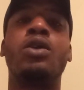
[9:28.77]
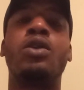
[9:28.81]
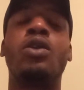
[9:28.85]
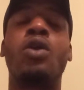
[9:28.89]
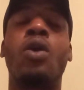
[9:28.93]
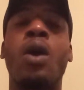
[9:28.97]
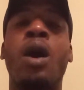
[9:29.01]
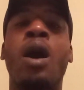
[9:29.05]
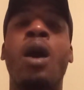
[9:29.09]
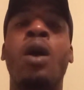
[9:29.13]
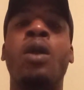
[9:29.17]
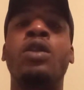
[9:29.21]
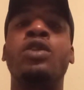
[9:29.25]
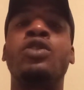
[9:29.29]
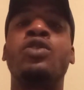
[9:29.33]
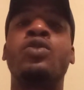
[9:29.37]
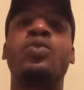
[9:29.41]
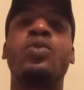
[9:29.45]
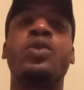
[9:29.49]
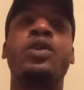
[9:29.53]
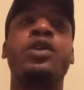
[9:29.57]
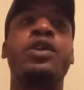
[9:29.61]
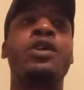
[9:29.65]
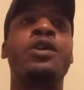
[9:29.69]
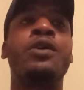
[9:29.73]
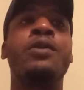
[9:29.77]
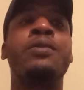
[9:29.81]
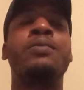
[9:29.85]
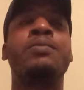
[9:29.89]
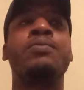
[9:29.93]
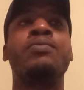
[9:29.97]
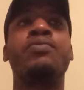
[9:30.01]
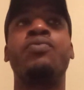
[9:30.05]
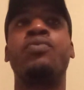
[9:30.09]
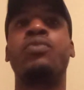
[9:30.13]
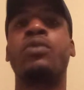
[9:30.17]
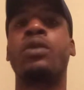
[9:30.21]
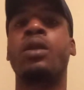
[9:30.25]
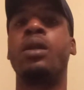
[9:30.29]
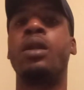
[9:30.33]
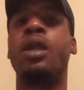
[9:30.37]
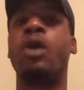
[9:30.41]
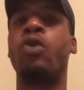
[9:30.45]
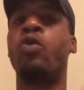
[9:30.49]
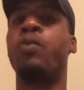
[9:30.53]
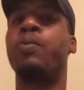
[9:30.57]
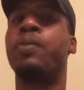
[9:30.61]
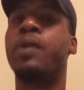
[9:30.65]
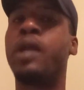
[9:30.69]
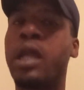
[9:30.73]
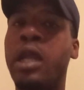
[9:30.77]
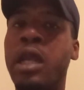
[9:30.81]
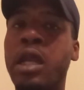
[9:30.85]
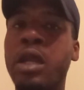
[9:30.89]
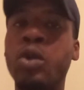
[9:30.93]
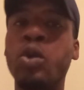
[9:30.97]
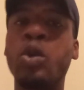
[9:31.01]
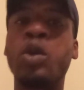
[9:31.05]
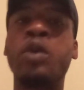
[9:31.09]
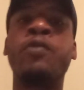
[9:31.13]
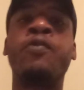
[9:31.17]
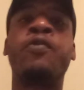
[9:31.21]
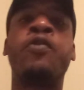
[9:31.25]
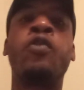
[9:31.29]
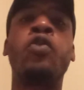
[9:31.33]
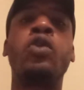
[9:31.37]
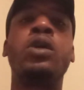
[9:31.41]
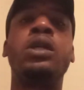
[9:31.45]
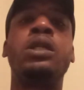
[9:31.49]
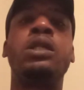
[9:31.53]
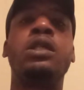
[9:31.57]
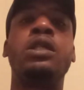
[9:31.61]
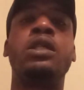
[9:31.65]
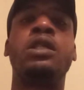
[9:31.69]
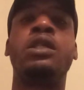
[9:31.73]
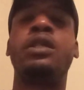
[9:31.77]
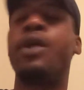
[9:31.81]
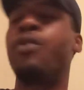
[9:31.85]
All is well. They will be hearing voices.